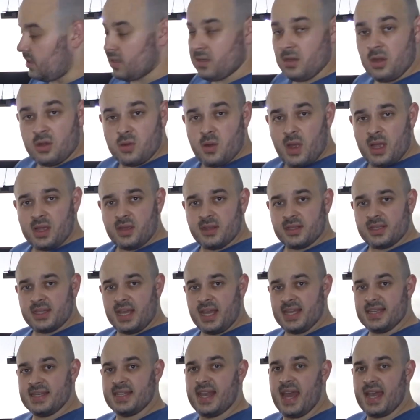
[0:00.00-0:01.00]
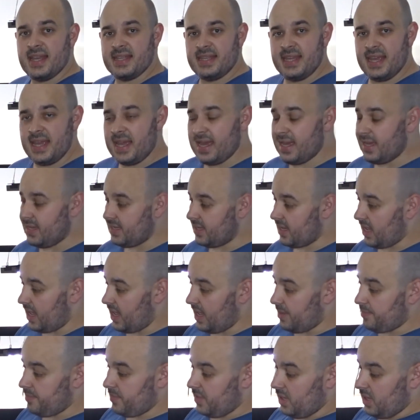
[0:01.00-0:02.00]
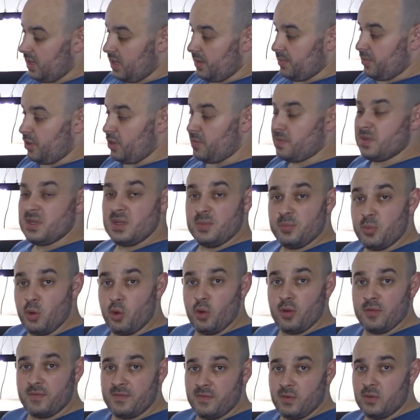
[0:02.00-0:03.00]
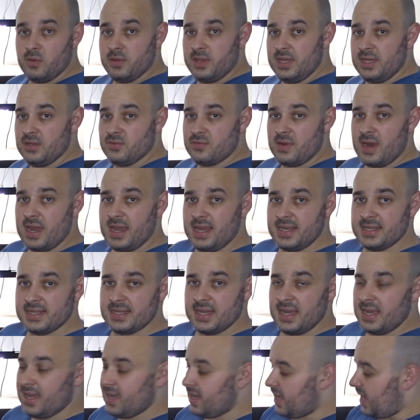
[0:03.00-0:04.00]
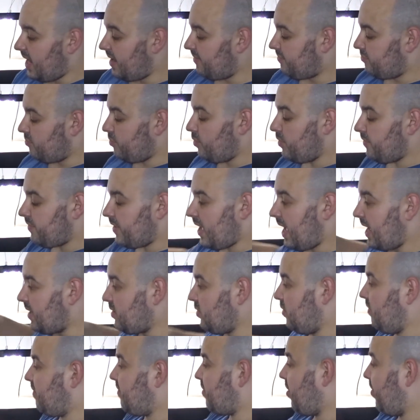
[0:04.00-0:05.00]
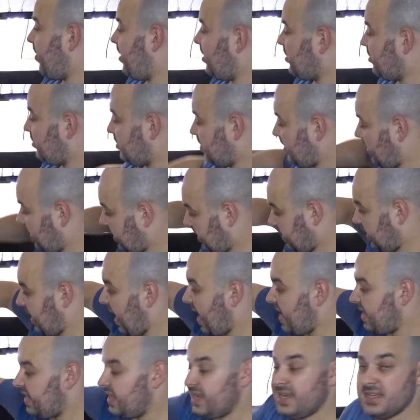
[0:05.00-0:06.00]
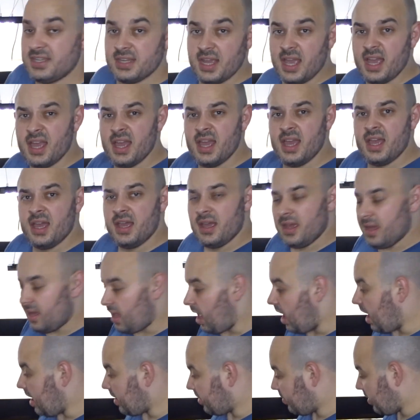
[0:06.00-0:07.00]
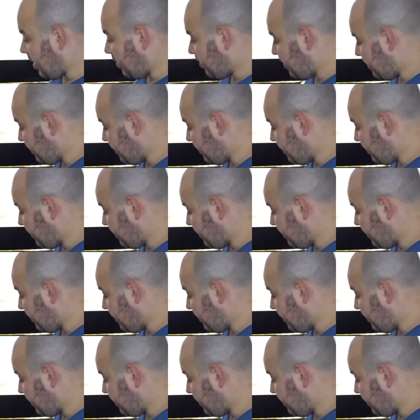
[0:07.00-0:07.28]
Got quite a good sized net here, purposely bought for these rays. I've removed the handle from it just so I can get an easier grip